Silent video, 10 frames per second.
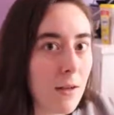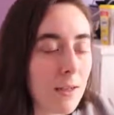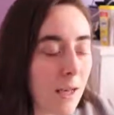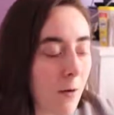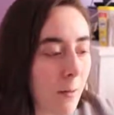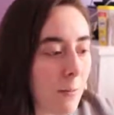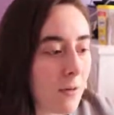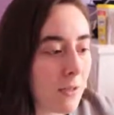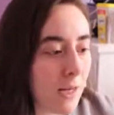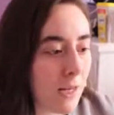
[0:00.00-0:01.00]
Because I remember
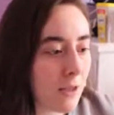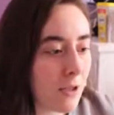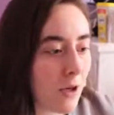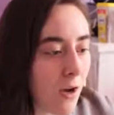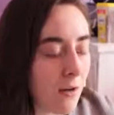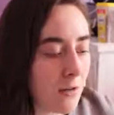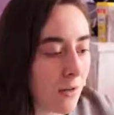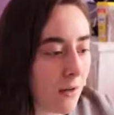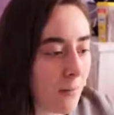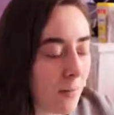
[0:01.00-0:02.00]
seeing the
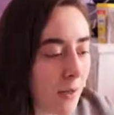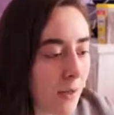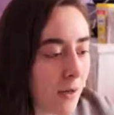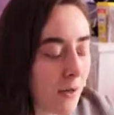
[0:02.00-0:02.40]
doctor, but...